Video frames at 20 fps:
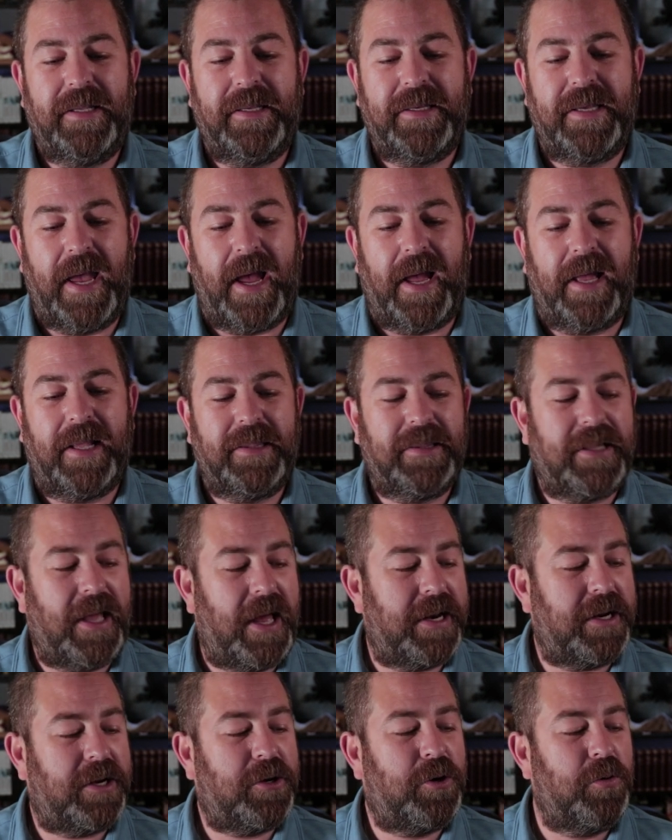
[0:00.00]
yeah, a
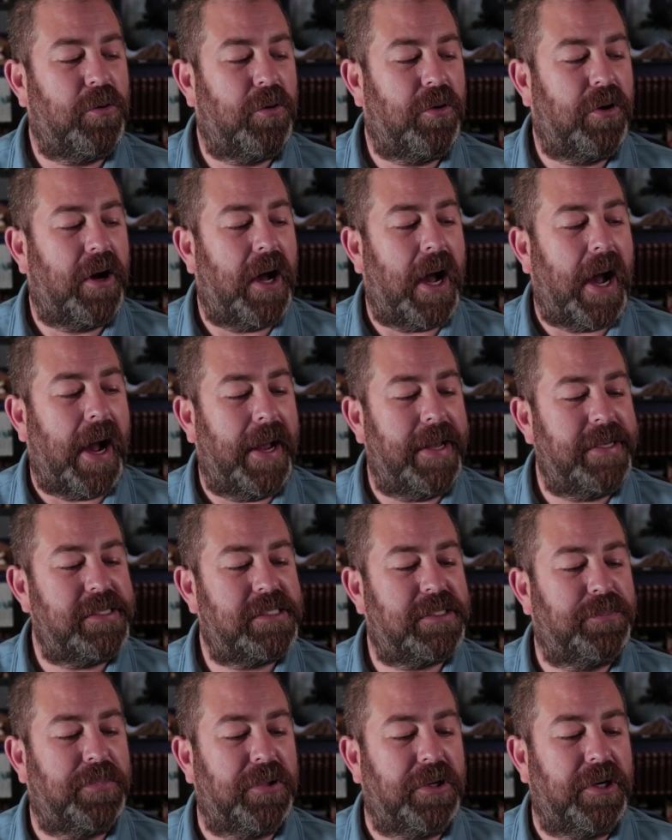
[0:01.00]
lot of cool
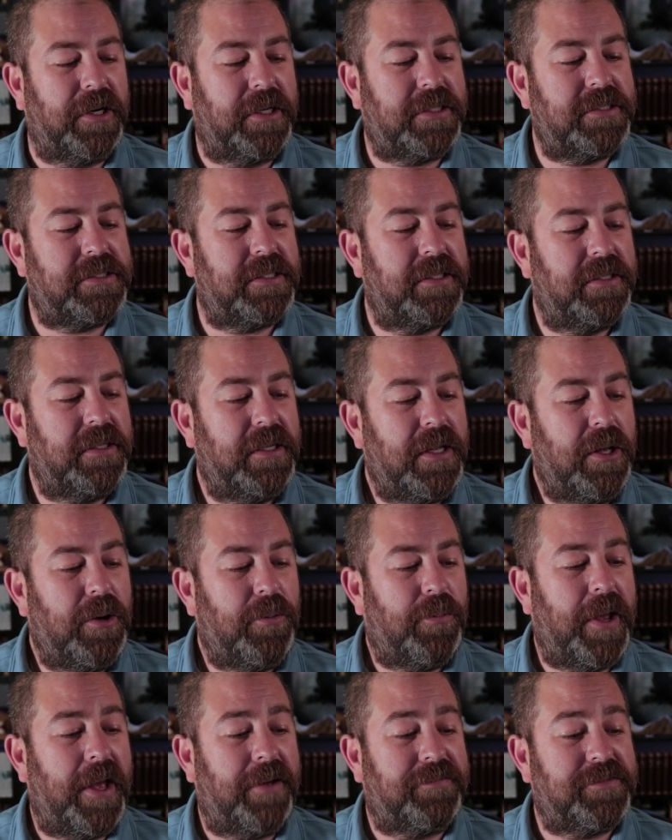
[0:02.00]
Ice books.
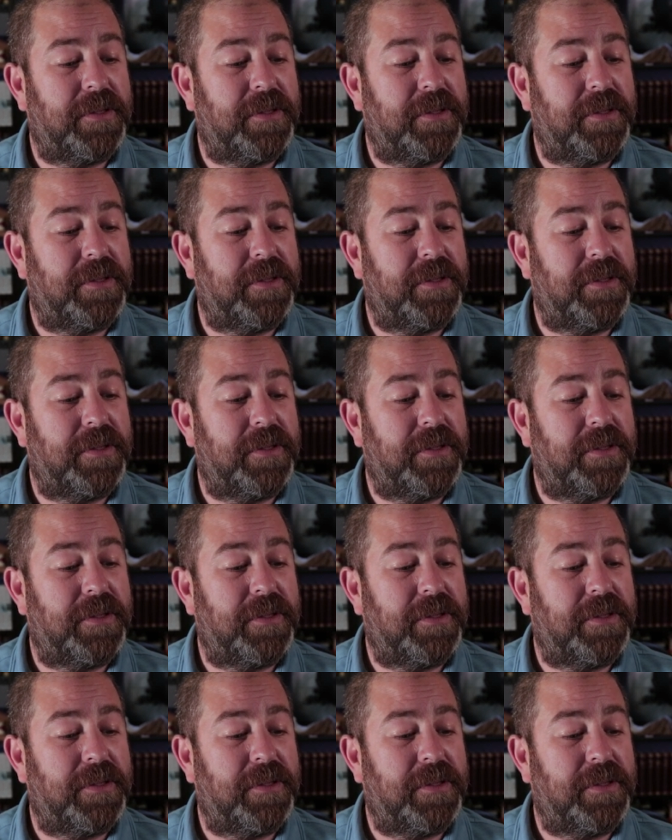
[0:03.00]
We have